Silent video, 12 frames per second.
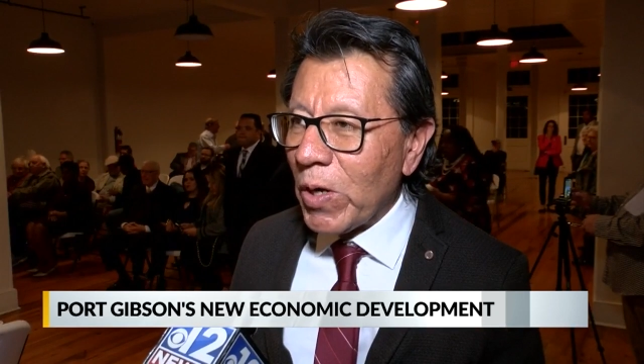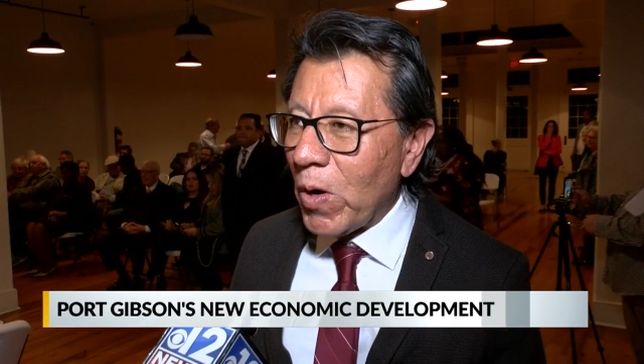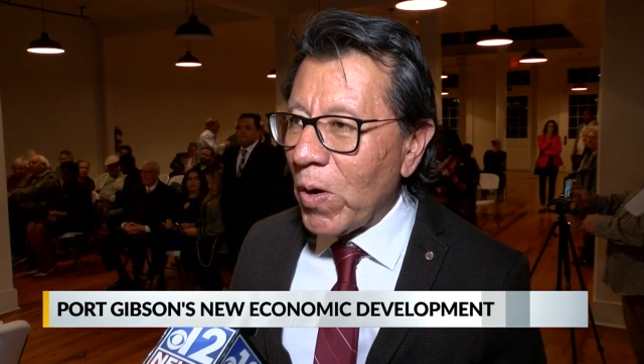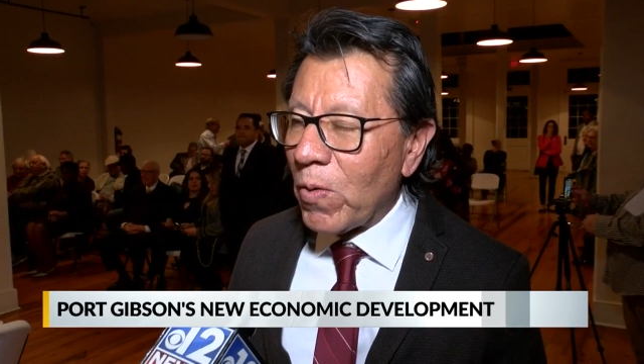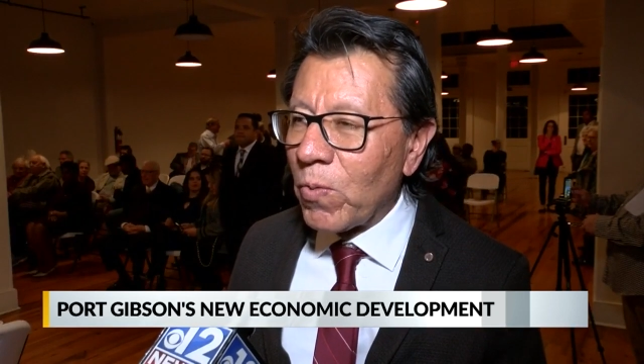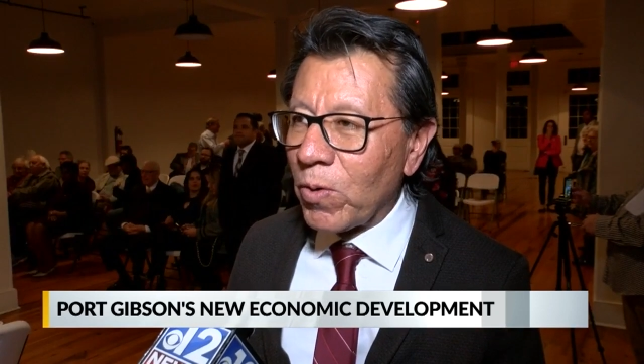
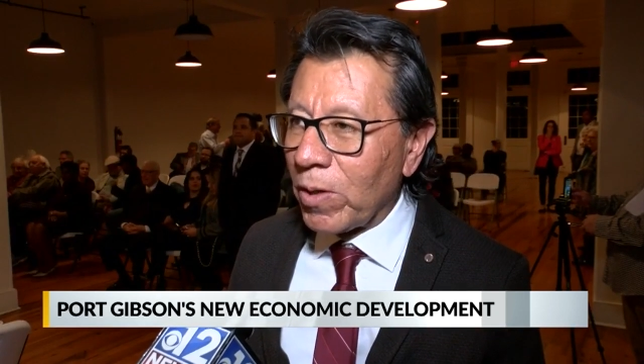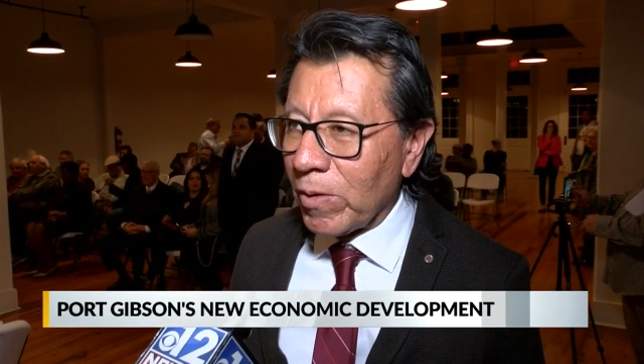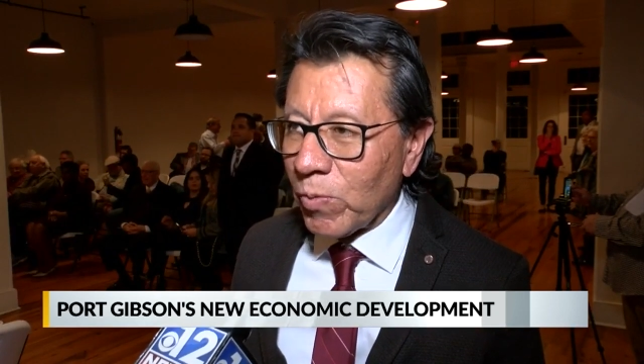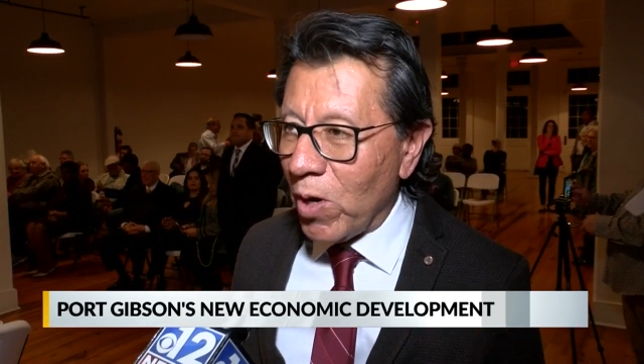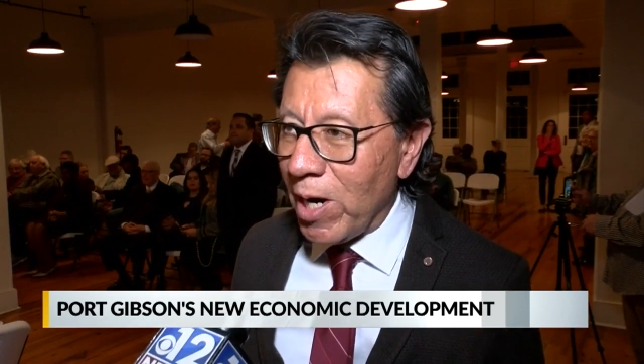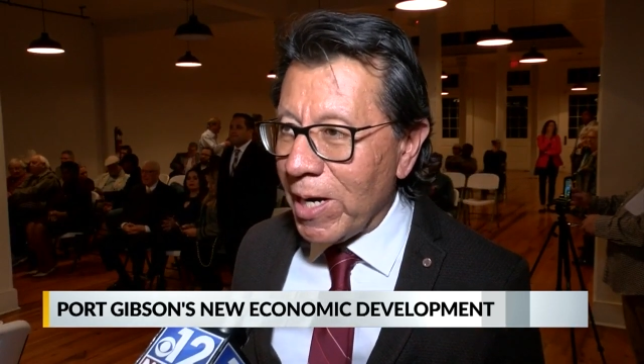go
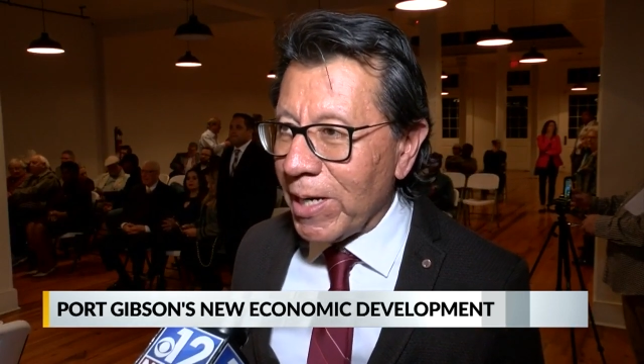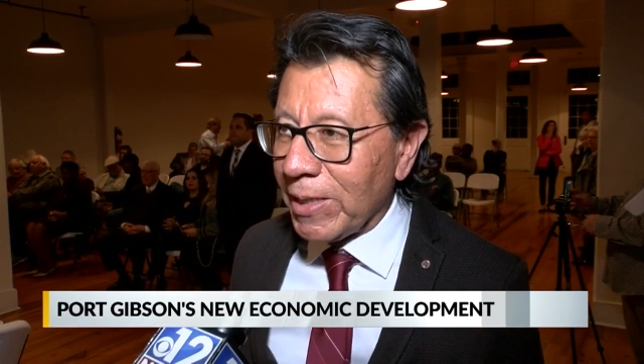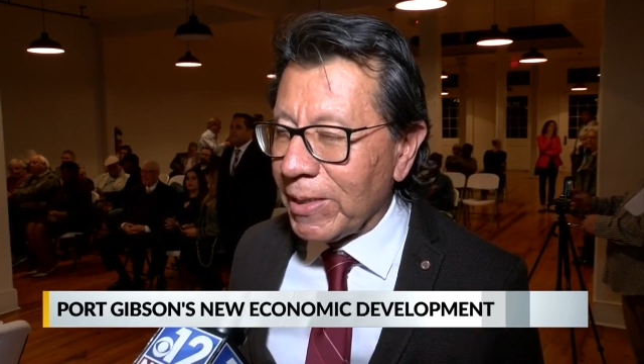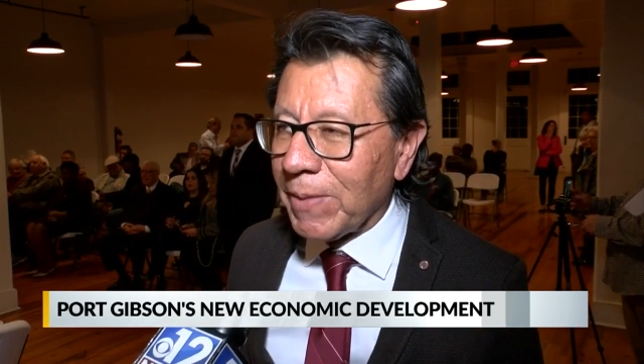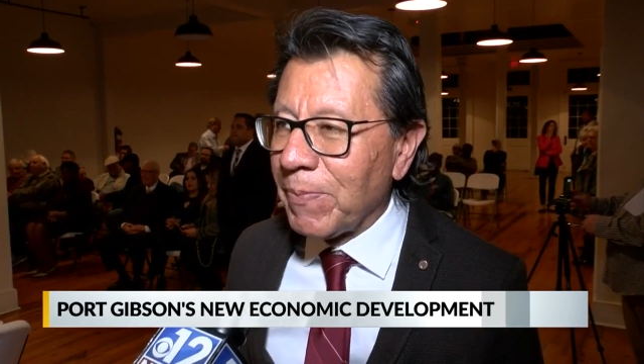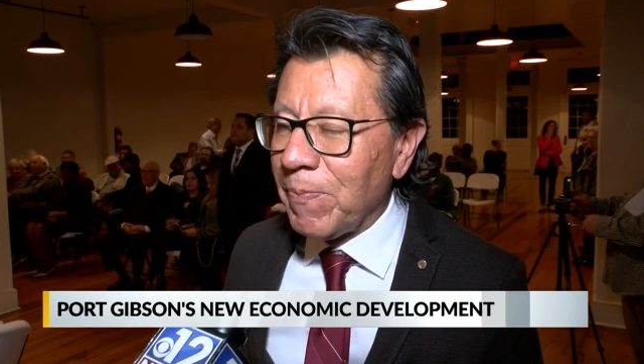
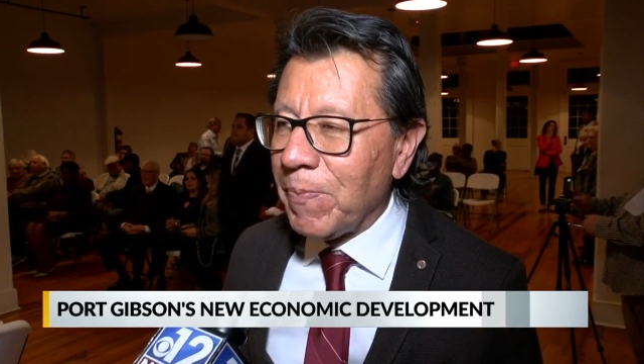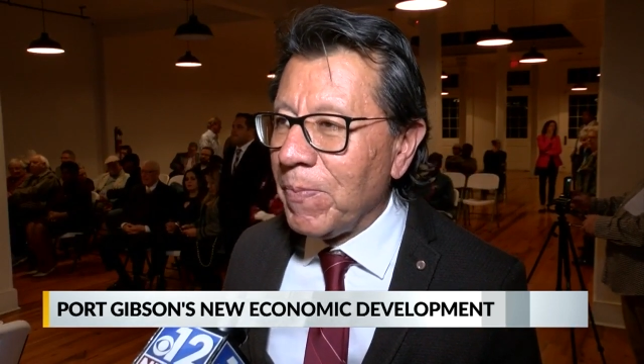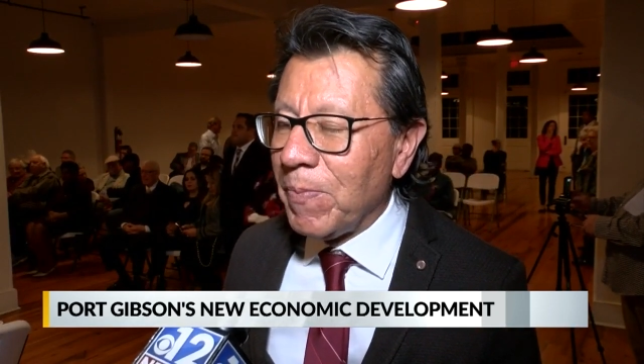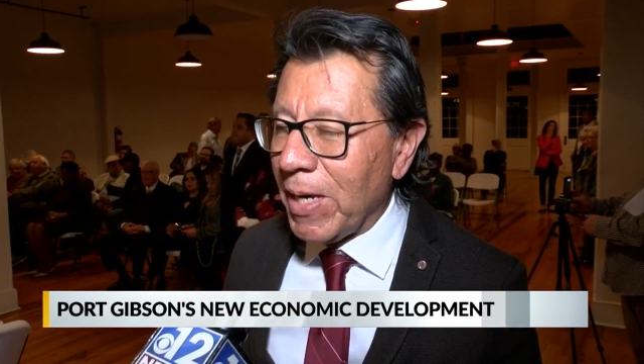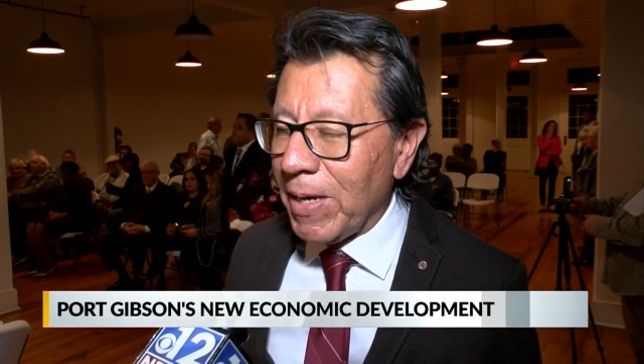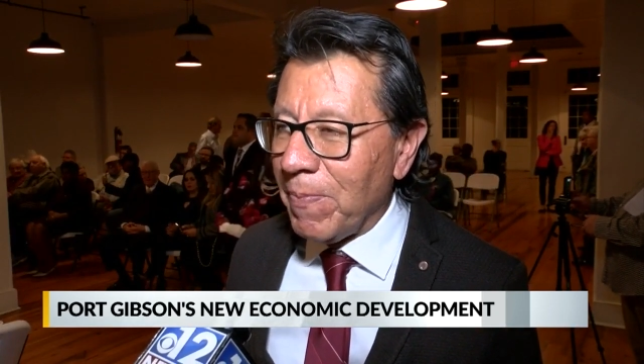worldwide uh,